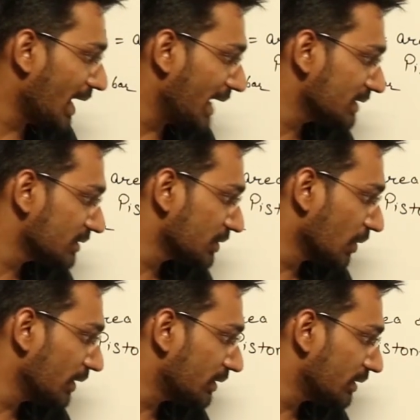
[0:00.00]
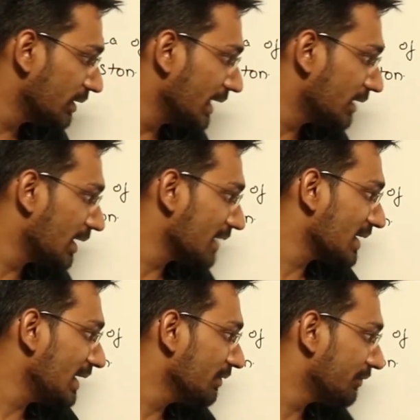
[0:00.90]
I show it as
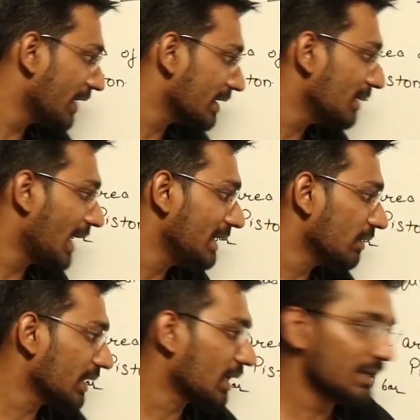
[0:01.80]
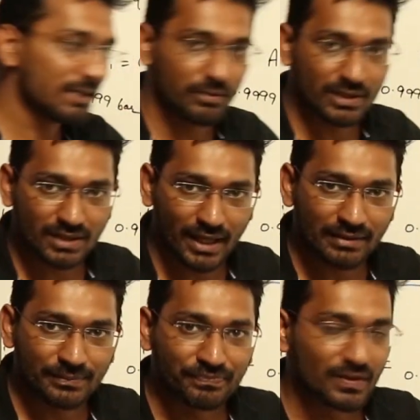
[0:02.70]
a firm line or a continuous line.